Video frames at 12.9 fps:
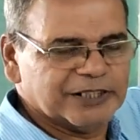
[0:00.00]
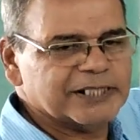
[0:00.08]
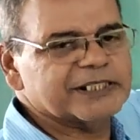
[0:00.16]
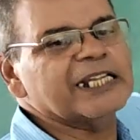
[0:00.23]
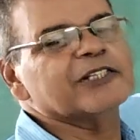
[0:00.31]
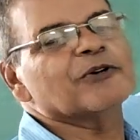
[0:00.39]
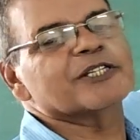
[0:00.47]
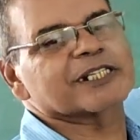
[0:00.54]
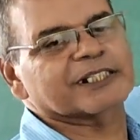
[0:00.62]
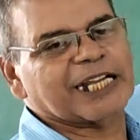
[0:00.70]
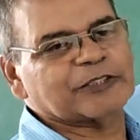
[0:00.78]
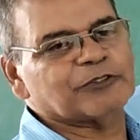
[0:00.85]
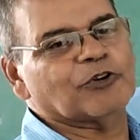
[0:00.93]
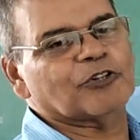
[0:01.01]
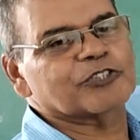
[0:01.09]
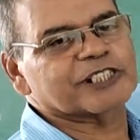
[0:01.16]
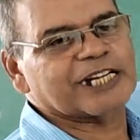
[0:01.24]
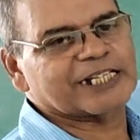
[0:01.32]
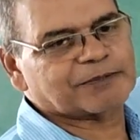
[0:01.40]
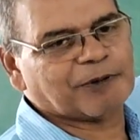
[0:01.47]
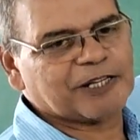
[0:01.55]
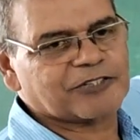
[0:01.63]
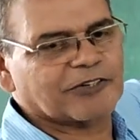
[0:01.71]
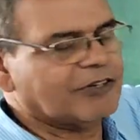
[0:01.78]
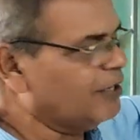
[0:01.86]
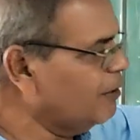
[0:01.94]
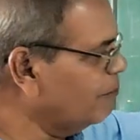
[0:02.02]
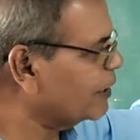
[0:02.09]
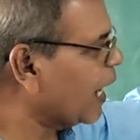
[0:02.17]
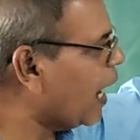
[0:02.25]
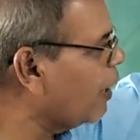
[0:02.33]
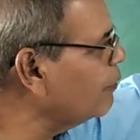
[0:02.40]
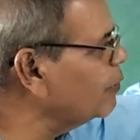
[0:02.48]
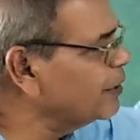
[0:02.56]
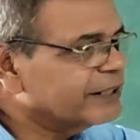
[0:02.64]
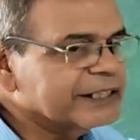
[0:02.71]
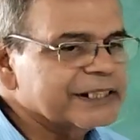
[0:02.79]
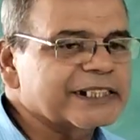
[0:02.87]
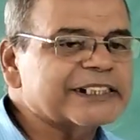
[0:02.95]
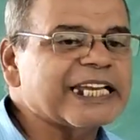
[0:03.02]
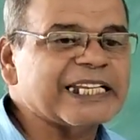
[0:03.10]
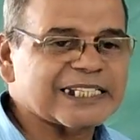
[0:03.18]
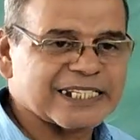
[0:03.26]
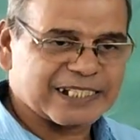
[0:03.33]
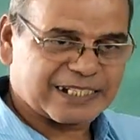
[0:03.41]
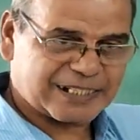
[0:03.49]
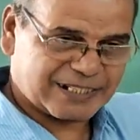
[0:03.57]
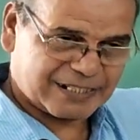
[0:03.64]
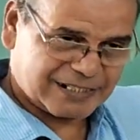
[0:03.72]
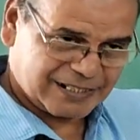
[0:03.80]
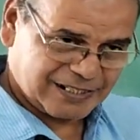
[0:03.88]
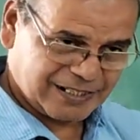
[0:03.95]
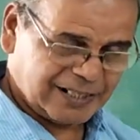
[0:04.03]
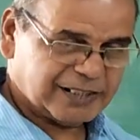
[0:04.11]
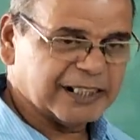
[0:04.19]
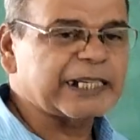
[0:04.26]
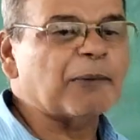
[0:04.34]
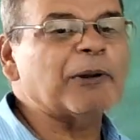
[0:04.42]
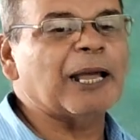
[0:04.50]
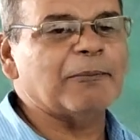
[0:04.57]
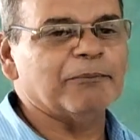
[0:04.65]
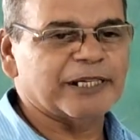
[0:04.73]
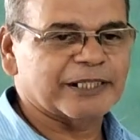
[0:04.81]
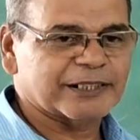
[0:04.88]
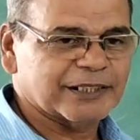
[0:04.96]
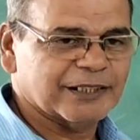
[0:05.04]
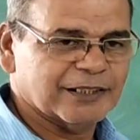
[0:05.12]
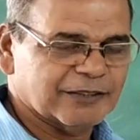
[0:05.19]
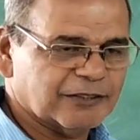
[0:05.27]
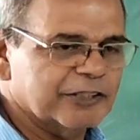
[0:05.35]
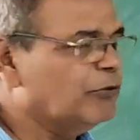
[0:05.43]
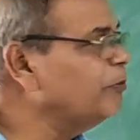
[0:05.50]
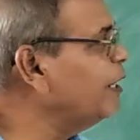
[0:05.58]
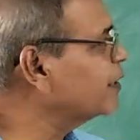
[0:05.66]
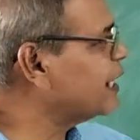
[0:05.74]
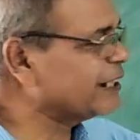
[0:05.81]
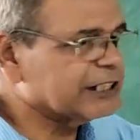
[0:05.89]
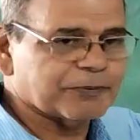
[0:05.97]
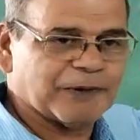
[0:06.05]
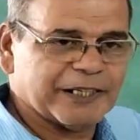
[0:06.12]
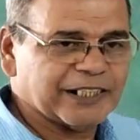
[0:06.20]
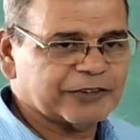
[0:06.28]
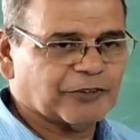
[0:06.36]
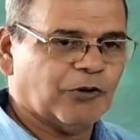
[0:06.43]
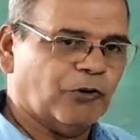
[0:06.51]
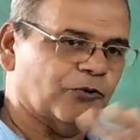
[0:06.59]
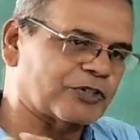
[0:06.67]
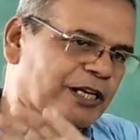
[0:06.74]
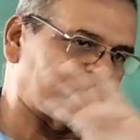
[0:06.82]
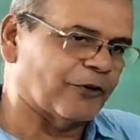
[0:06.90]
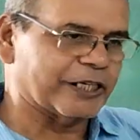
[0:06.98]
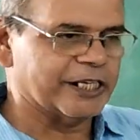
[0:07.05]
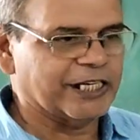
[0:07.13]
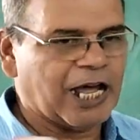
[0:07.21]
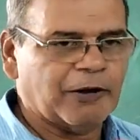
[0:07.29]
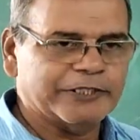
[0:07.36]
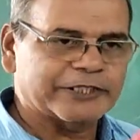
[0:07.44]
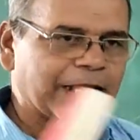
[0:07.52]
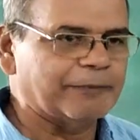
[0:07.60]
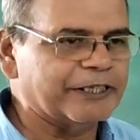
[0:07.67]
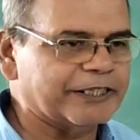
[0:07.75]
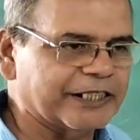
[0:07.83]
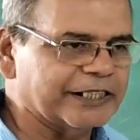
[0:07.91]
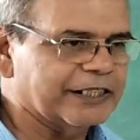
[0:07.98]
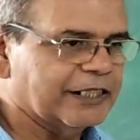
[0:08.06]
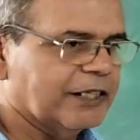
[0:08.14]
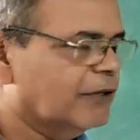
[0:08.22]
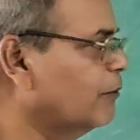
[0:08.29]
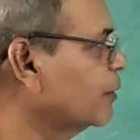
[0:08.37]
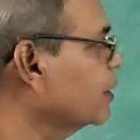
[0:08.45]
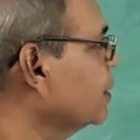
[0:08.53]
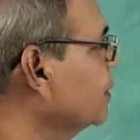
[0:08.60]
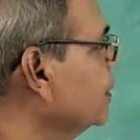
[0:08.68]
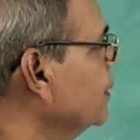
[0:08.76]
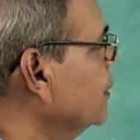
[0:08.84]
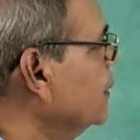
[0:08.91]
This is the equation that we consider as first law. But how? This is the genesis, the development. So you will be satisfied that, oh, sir, okay, now is everything okay.